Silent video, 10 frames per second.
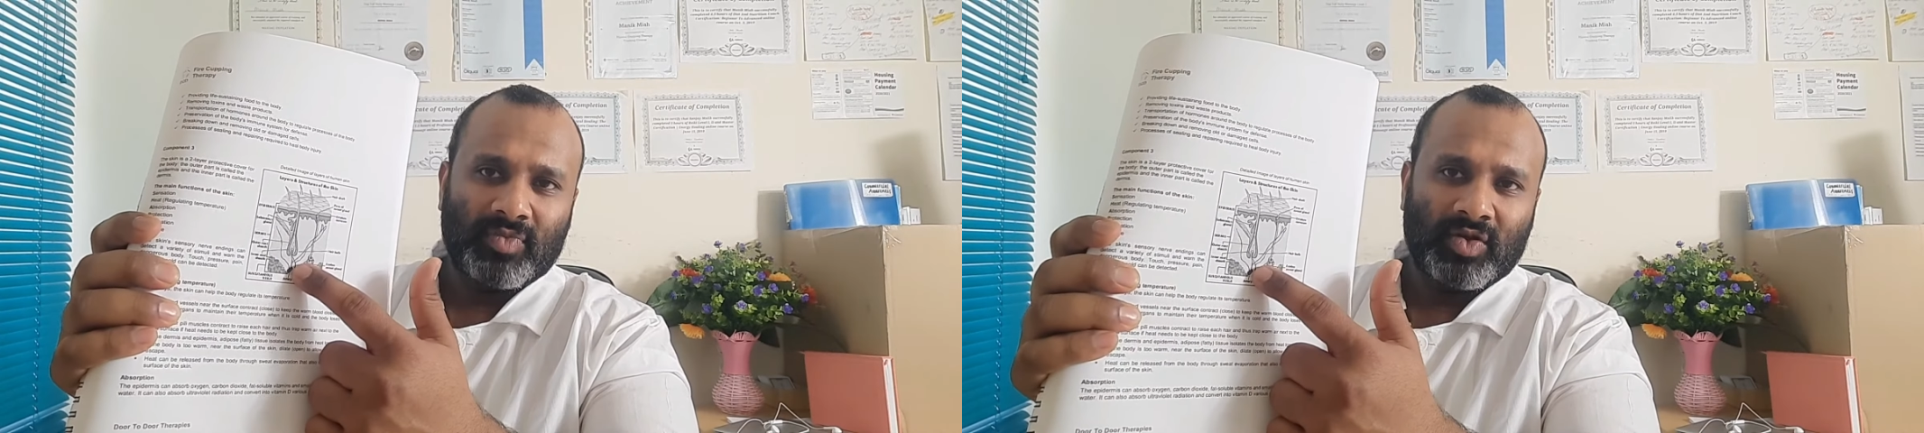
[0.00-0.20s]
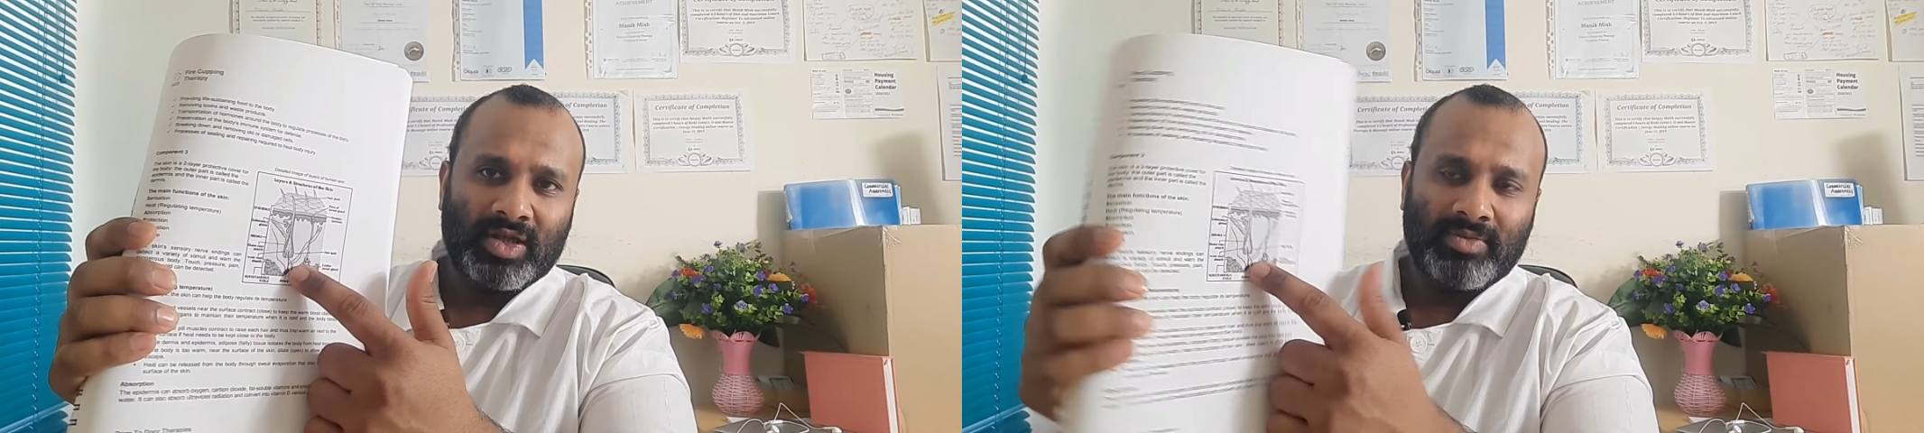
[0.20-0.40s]

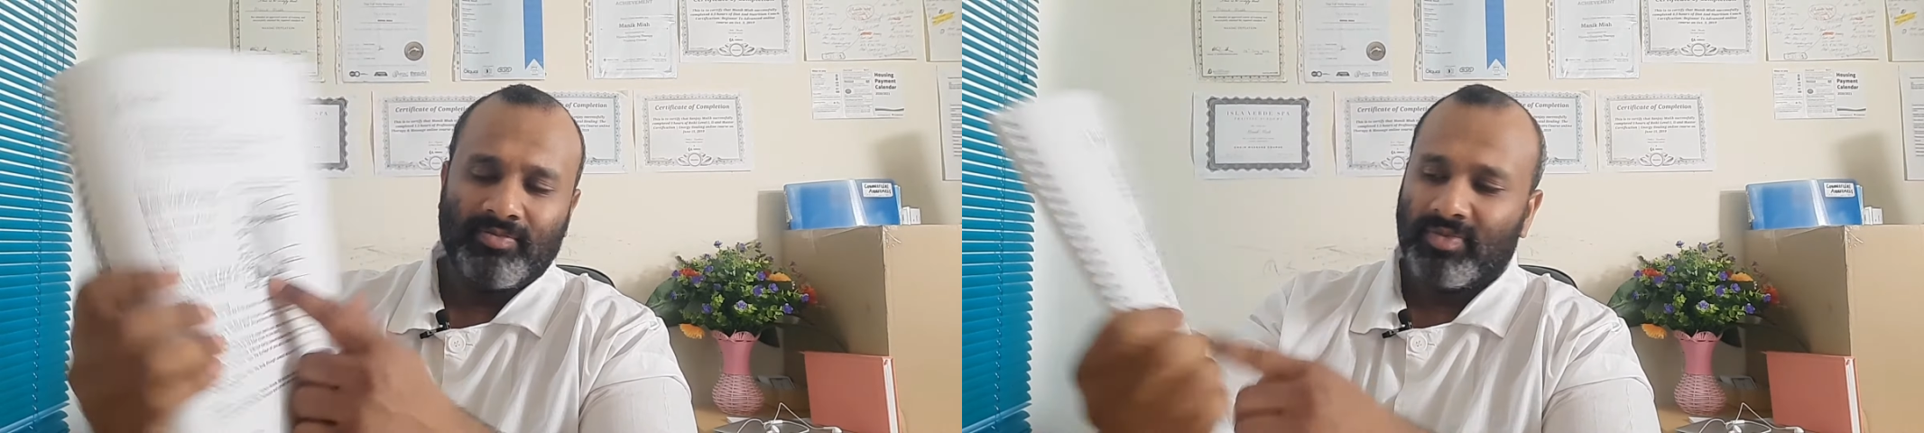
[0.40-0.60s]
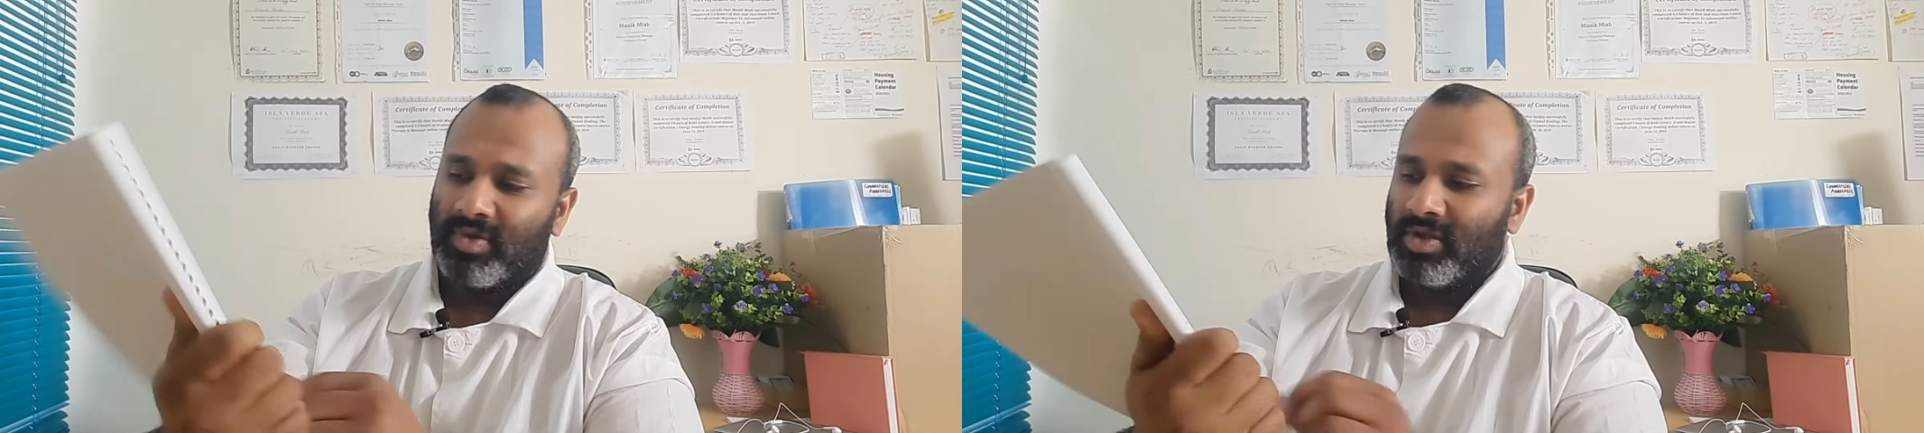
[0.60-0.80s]
All right,
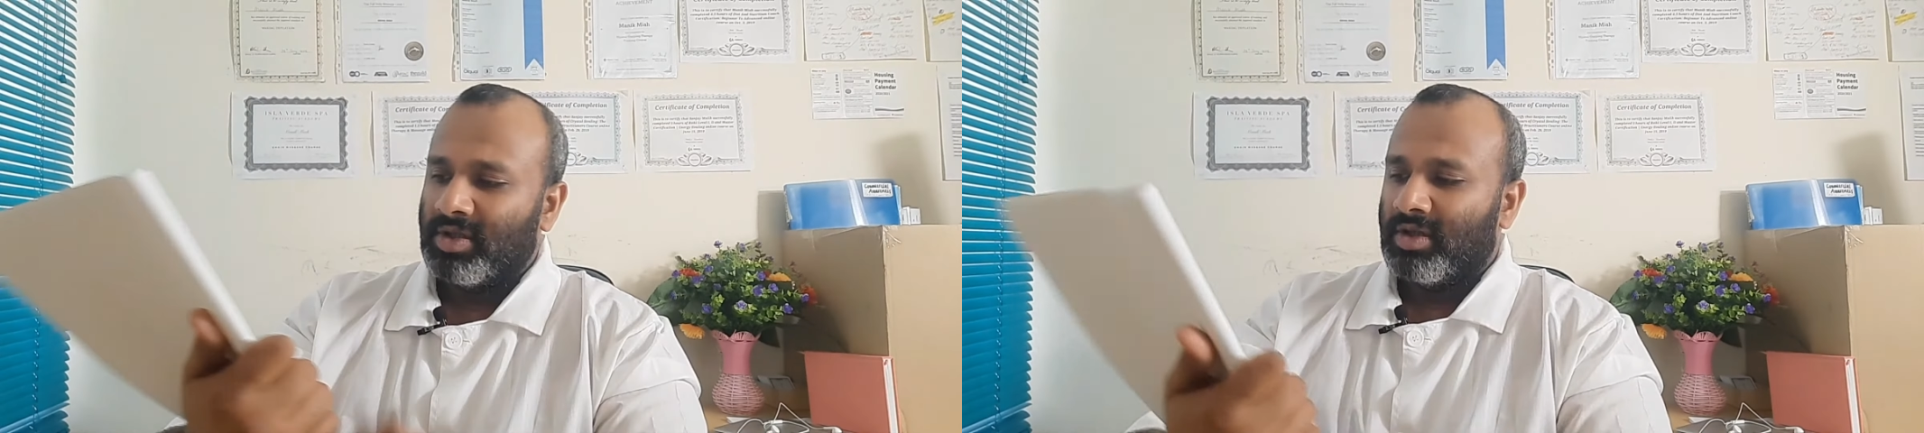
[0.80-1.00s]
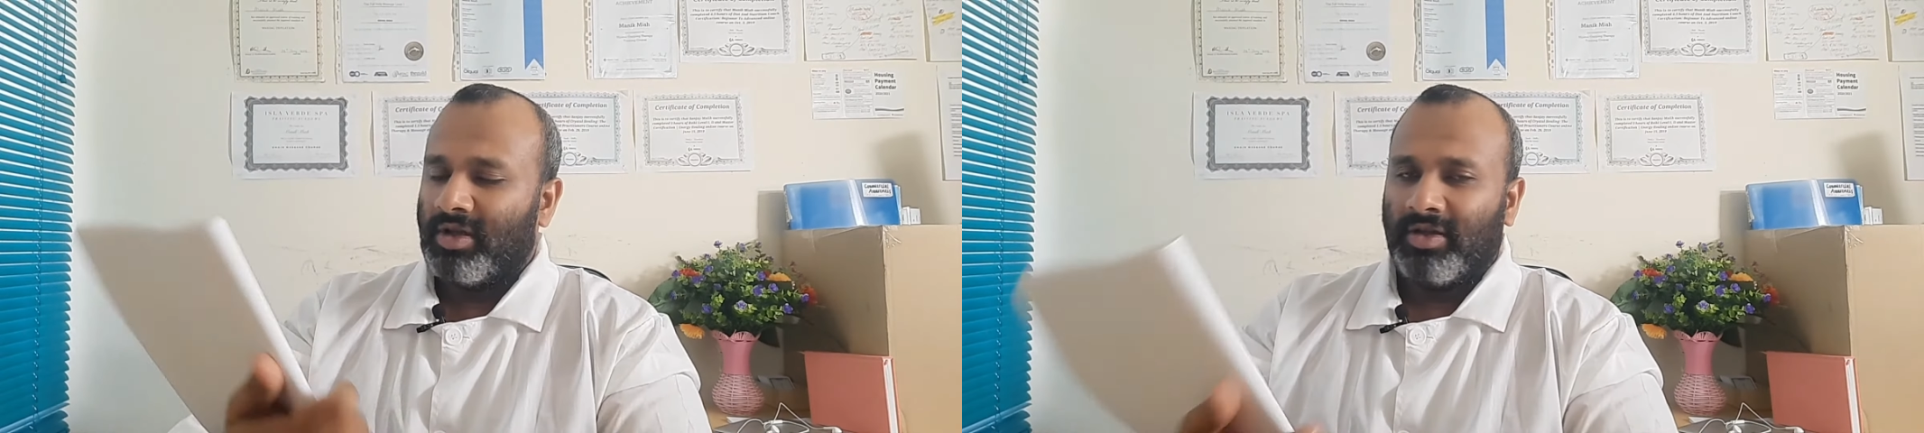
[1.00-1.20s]

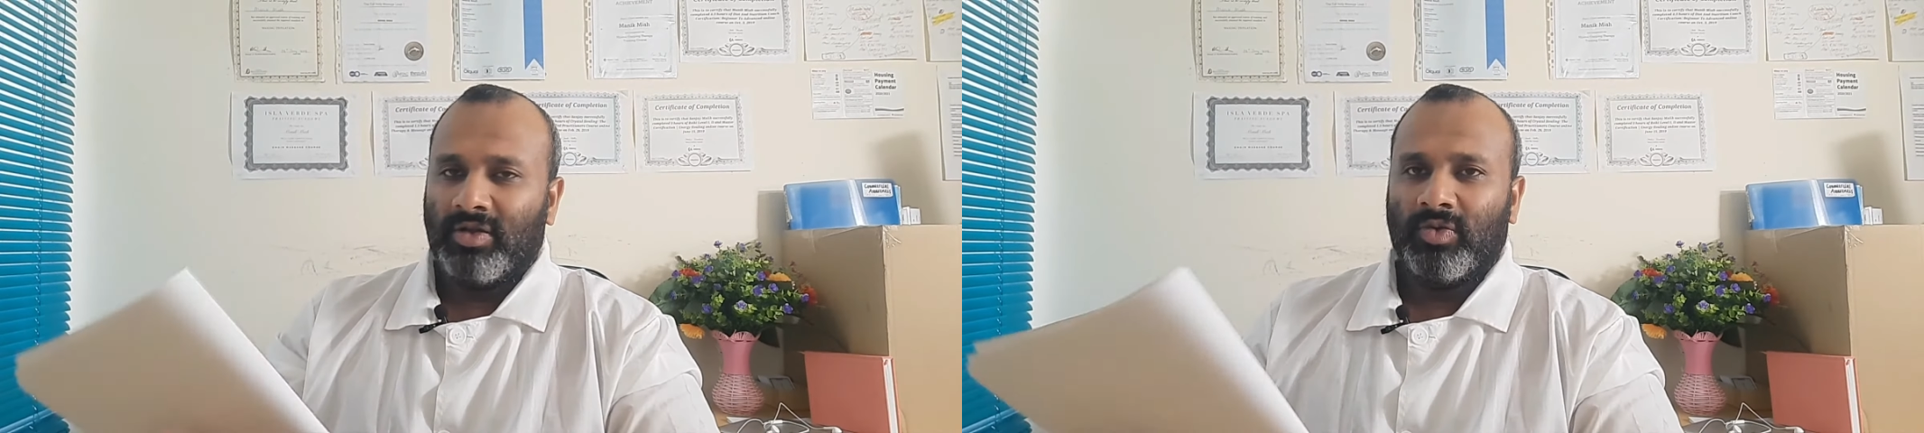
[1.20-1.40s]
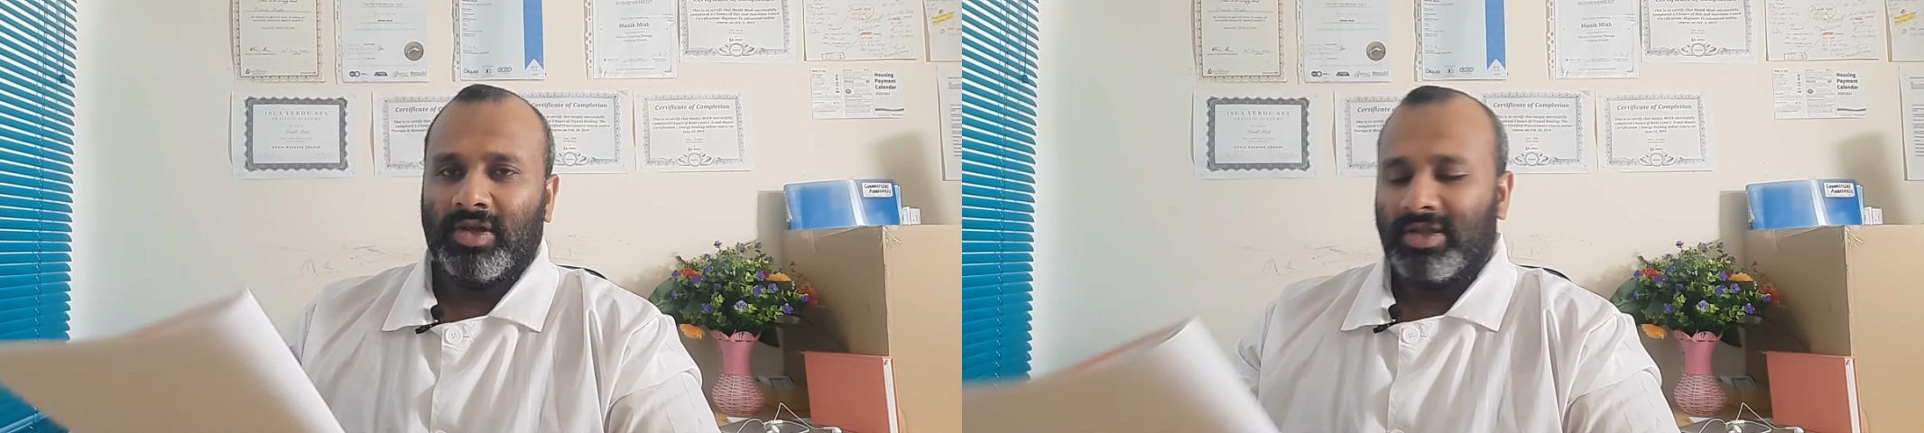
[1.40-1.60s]
learn
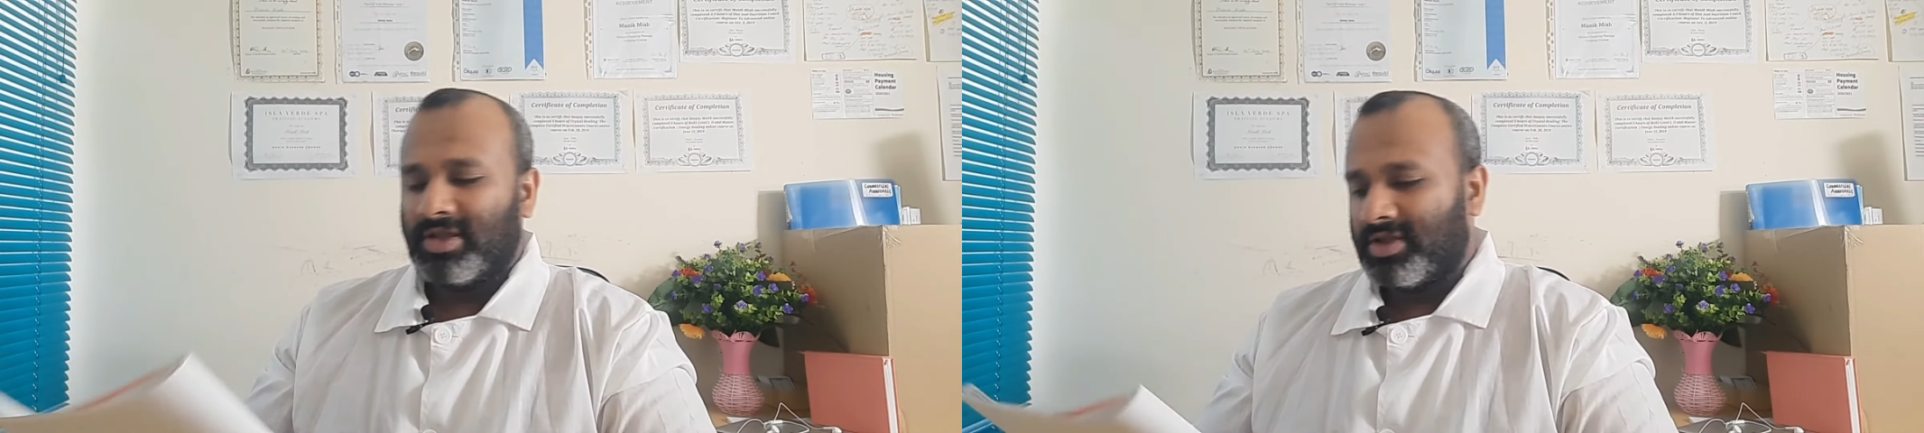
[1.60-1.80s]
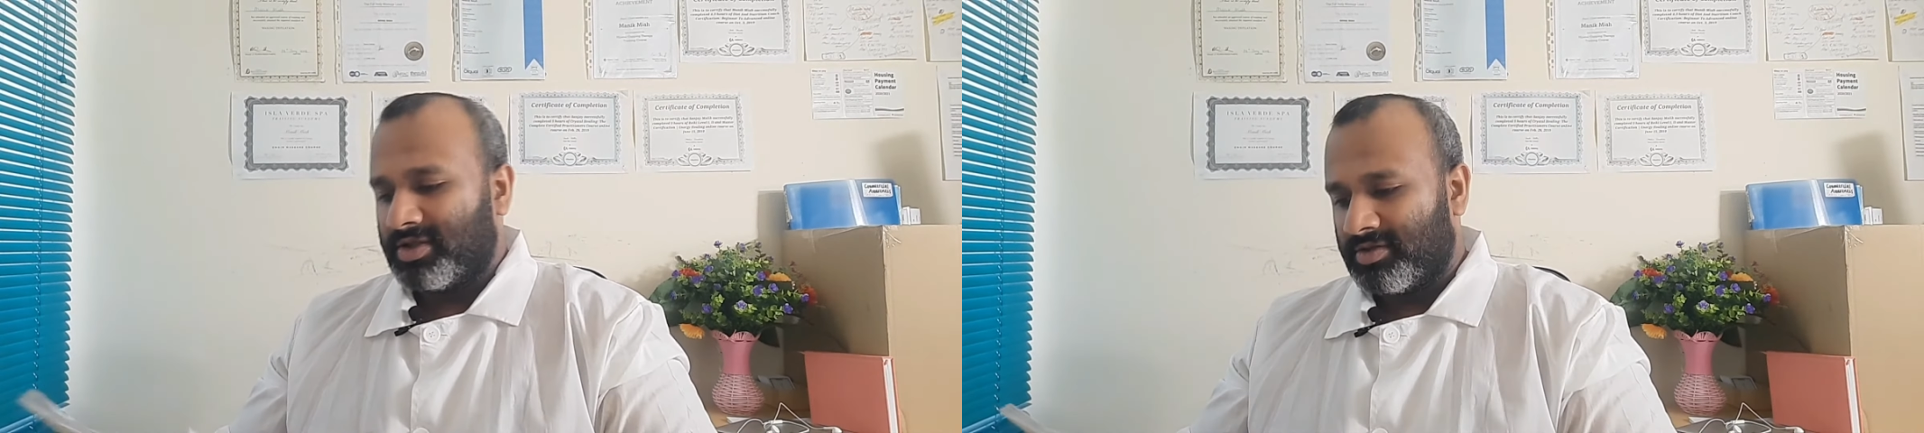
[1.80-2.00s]
the
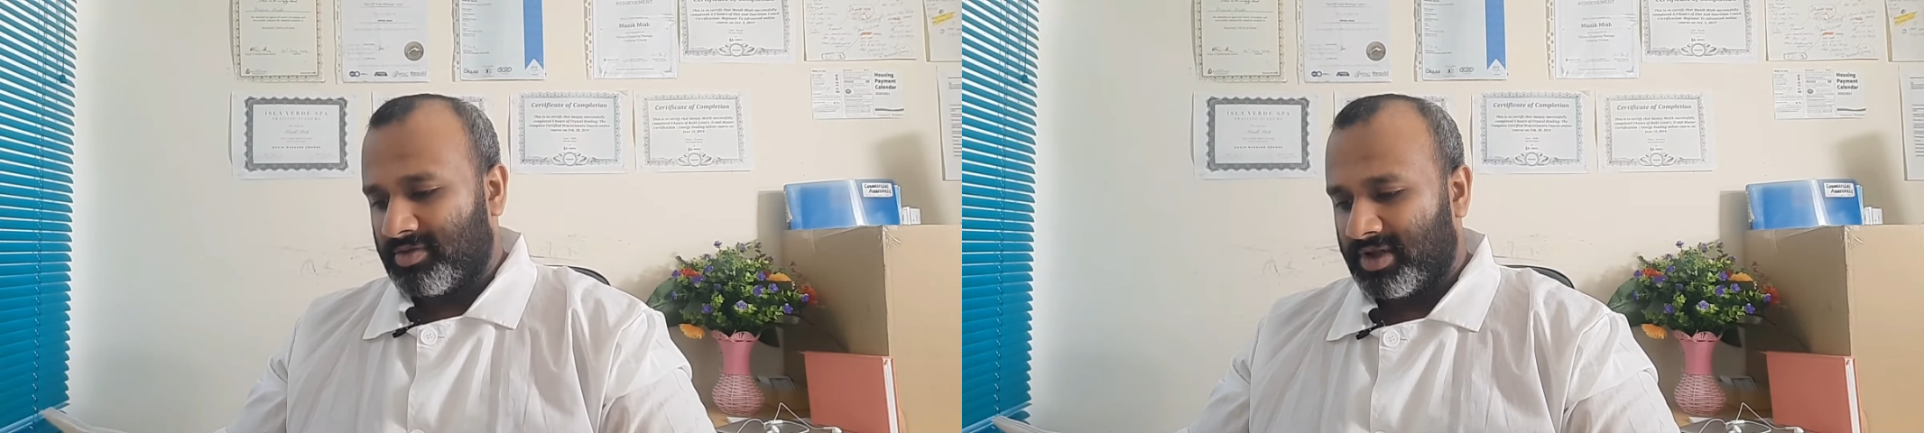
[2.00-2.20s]
words,